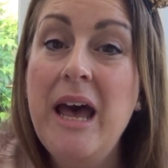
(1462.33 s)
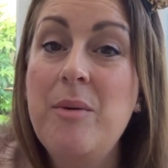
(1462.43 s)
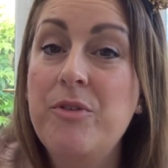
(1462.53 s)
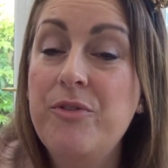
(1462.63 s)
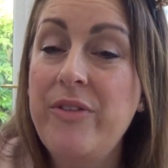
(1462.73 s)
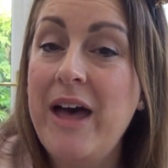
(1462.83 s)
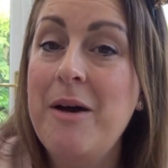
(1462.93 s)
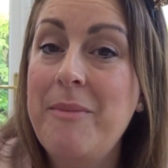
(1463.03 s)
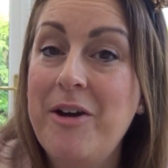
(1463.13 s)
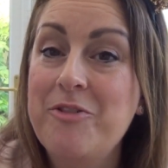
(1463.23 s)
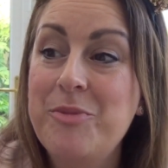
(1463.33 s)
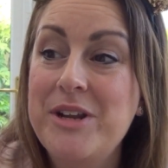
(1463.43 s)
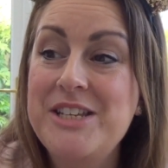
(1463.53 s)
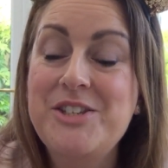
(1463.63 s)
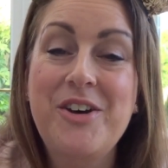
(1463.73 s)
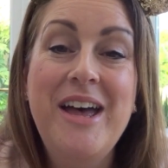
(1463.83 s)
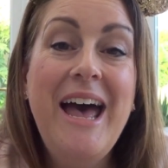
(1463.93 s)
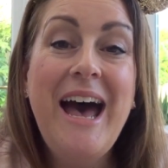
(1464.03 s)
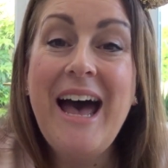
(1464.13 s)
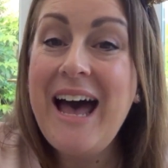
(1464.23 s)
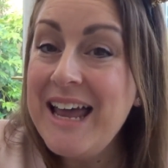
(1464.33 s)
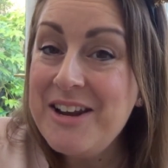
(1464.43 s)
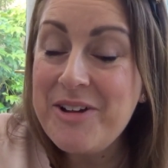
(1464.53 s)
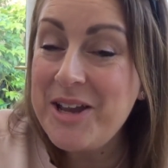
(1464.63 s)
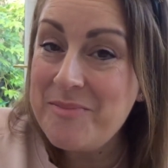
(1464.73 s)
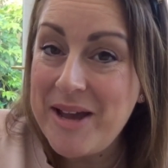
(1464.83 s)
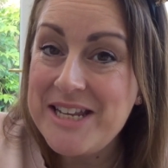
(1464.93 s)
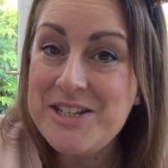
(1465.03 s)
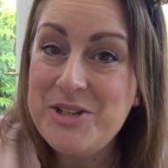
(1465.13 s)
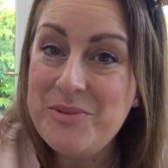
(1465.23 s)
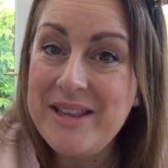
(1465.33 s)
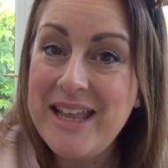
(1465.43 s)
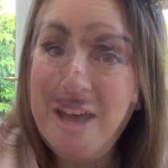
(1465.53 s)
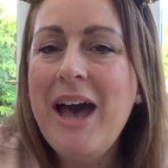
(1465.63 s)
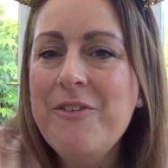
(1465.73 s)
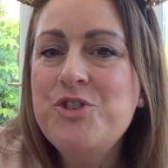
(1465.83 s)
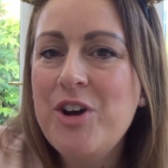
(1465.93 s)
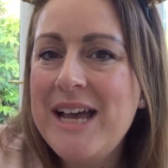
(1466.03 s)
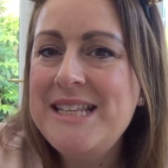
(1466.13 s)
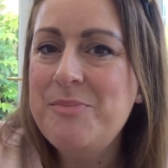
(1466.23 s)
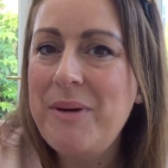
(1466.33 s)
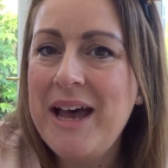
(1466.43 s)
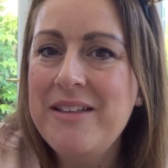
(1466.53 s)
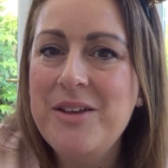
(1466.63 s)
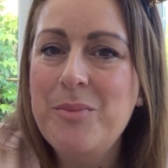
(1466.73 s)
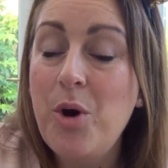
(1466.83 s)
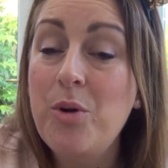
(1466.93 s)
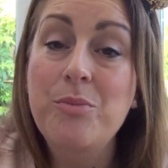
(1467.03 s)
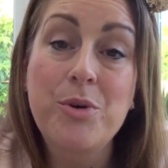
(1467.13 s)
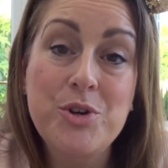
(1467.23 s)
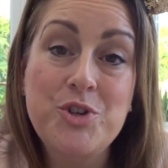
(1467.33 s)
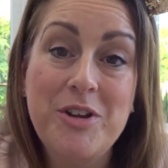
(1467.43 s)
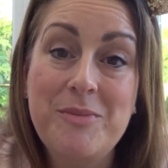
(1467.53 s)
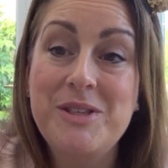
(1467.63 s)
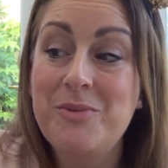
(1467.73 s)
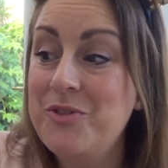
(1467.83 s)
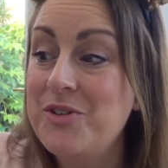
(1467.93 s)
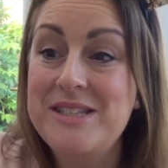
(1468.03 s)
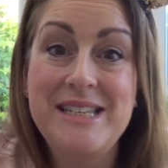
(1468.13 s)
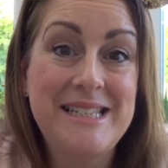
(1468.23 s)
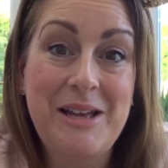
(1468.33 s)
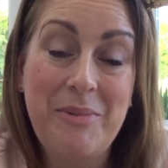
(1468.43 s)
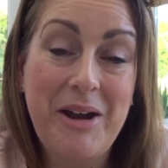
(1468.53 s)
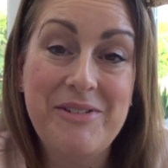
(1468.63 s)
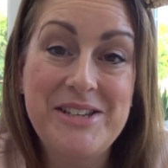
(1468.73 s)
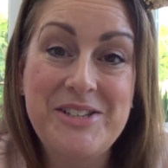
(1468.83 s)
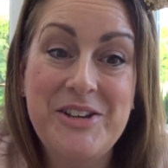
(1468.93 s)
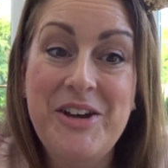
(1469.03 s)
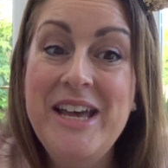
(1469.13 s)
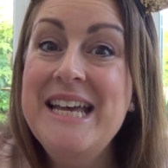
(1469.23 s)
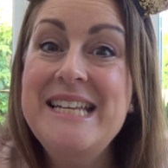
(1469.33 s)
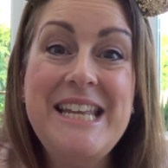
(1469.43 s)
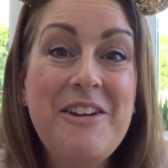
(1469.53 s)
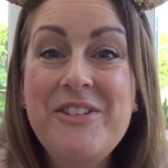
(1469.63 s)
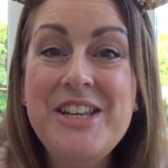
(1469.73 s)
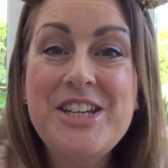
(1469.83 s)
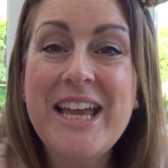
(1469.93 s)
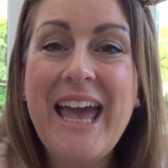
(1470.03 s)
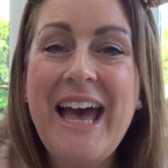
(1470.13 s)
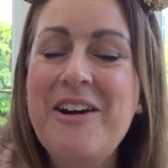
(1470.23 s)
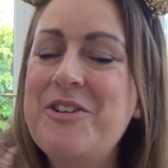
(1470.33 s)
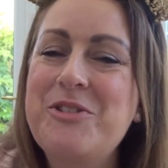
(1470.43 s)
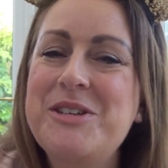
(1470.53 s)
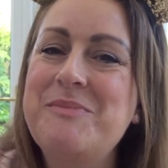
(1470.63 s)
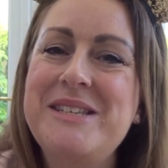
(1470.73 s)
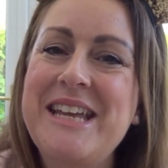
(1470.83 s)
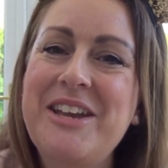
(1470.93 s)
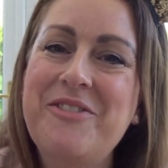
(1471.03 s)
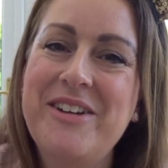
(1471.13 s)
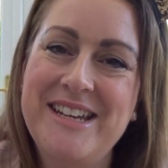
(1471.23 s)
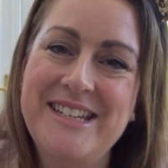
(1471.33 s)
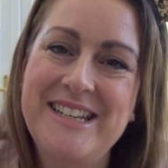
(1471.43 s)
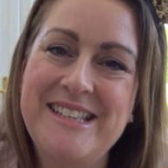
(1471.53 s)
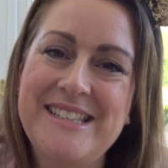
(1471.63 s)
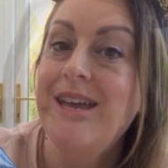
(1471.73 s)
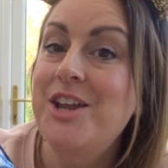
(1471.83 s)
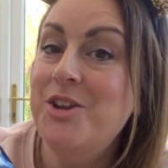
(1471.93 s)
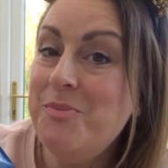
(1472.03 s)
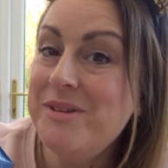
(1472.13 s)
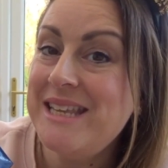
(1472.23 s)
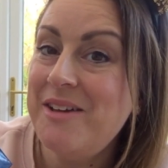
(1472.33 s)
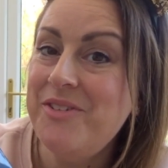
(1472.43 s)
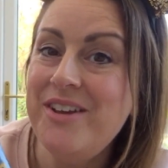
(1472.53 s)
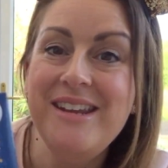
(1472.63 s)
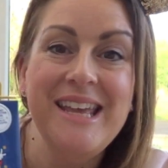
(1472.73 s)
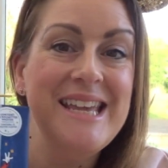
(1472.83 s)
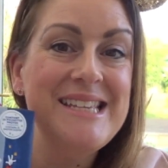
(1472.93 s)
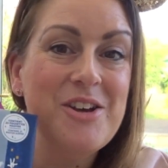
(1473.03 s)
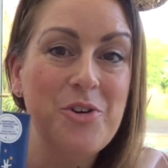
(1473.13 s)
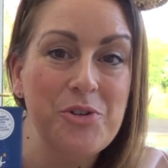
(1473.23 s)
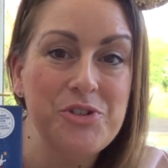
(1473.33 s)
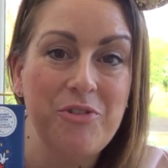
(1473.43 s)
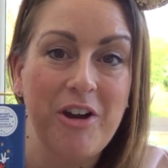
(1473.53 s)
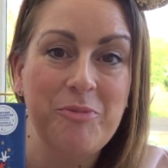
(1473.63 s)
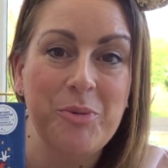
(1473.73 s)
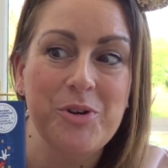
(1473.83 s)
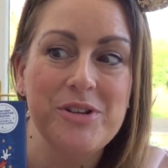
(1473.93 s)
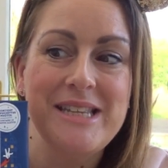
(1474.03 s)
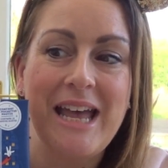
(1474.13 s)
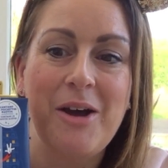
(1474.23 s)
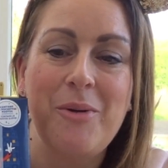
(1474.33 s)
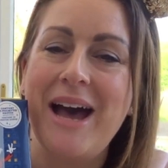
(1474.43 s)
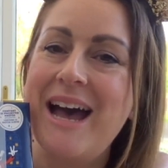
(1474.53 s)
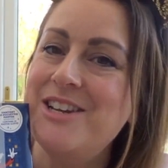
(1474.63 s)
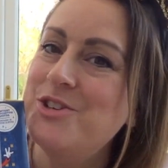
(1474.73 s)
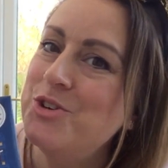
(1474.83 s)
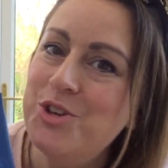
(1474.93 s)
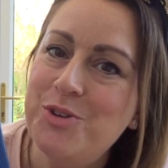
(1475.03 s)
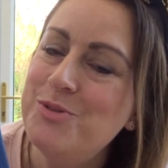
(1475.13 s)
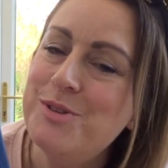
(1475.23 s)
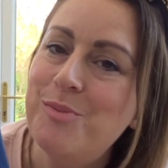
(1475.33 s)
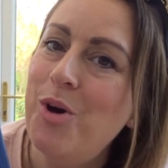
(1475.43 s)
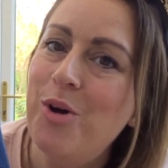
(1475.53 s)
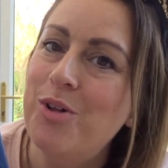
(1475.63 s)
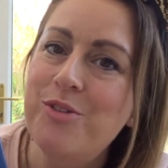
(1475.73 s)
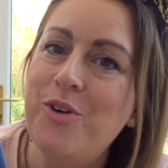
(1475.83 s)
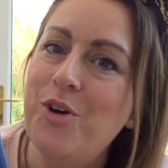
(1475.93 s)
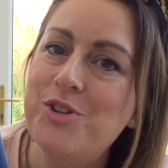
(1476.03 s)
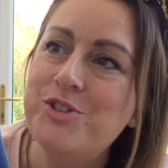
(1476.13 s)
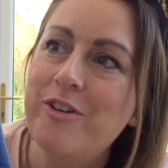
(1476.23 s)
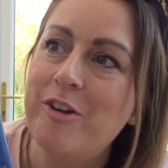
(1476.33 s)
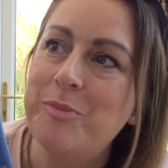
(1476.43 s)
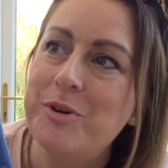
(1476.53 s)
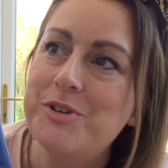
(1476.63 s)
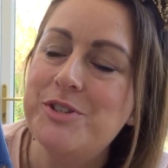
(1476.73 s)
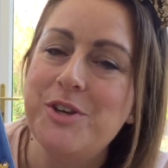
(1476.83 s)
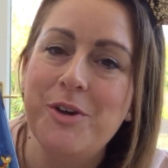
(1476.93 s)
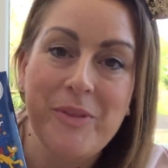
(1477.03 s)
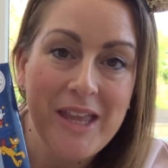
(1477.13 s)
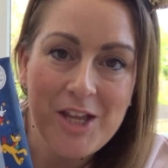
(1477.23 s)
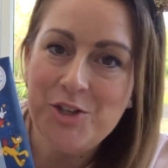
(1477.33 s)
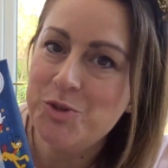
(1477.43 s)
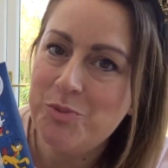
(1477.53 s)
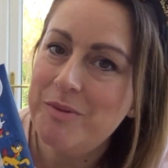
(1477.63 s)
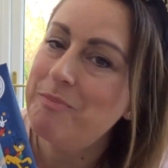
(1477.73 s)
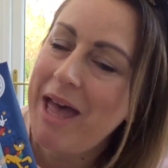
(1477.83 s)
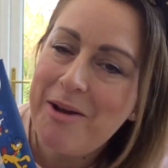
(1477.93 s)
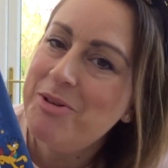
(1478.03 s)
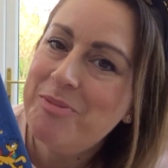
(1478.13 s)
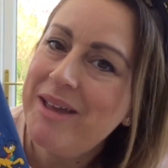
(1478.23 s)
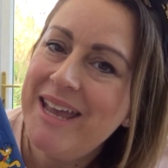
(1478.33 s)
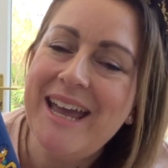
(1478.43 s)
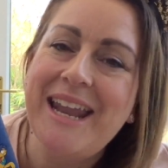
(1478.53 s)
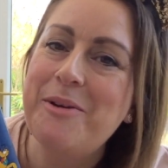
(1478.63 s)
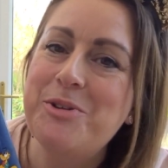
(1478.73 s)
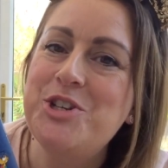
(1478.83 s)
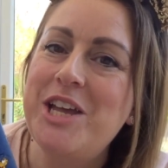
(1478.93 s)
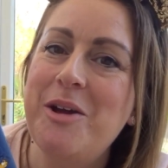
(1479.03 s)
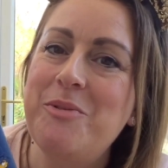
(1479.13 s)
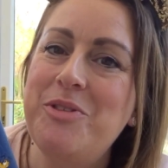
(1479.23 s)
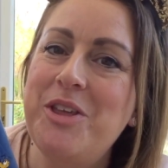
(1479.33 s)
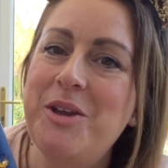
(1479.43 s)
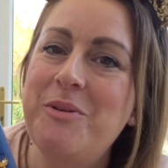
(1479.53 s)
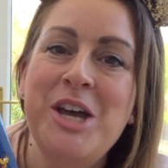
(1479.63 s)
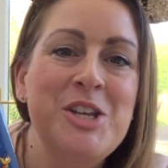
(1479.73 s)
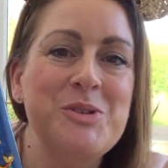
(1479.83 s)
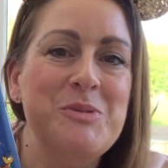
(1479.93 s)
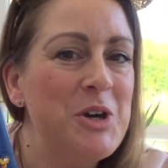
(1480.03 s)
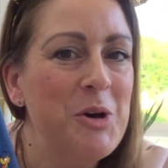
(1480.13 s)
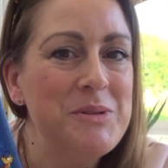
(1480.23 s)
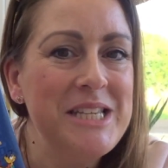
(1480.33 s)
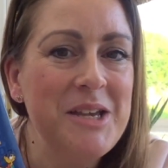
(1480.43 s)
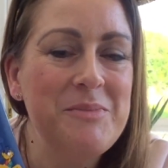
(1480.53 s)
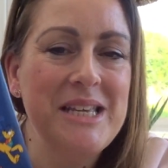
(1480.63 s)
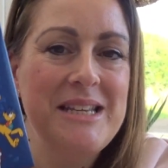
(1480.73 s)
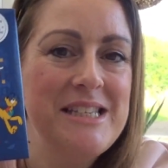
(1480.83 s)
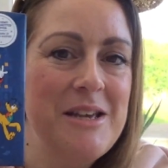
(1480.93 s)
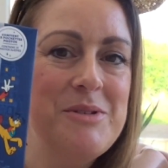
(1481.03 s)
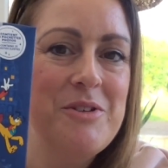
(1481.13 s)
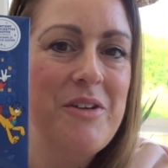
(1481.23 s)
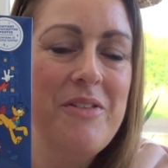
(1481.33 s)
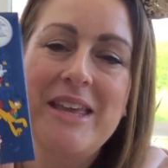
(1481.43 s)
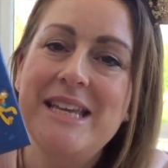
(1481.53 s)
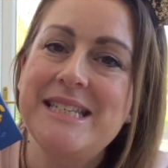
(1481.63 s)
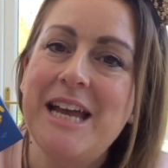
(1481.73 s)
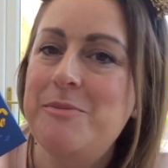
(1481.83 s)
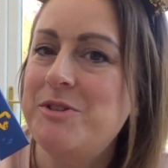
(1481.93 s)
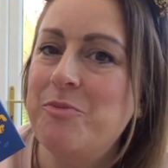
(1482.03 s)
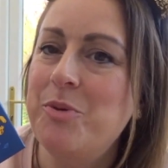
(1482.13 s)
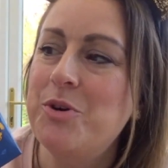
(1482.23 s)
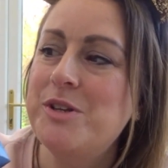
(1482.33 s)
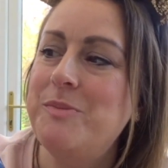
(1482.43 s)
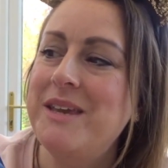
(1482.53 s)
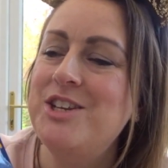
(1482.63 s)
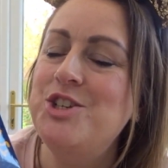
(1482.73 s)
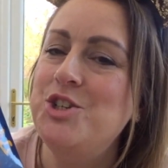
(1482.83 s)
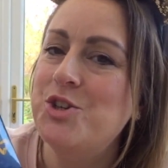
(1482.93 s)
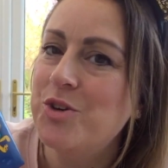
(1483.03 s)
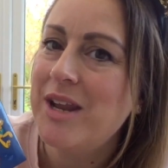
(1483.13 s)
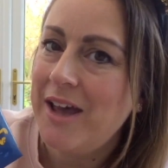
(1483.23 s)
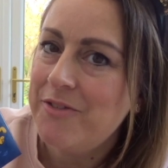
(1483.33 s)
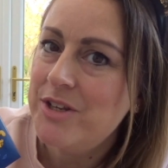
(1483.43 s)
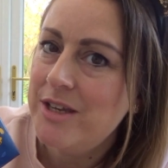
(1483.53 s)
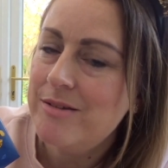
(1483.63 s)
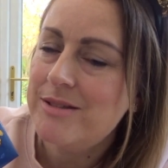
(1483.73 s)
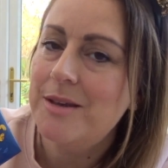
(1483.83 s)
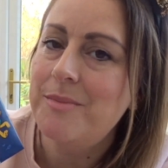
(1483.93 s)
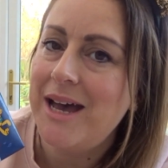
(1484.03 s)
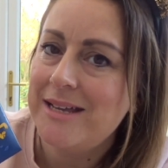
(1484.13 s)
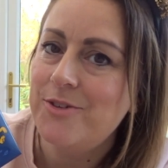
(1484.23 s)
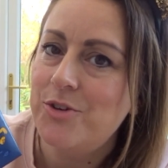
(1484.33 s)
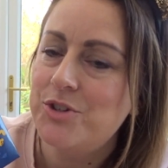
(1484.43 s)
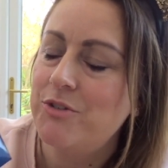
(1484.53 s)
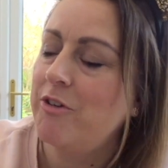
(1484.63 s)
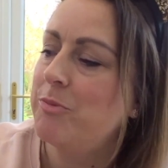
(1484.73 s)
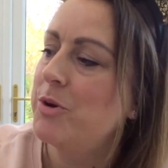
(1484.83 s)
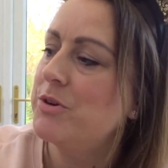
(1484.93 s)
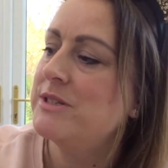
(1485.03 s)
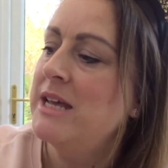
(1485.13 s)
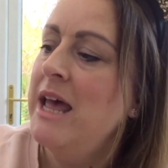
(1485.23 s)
for that amount of money. So I highly recommend doing that. I have tried to buy them on most trips that we've gone to Disneyland Paris, so definitely check out Christmas decorations. Number 7 is autograph books. Now, I don't use them all for autograph books, so just bear with me and I will share with you some top tips in terms of these types of books, because you don't have to use them as autograph books.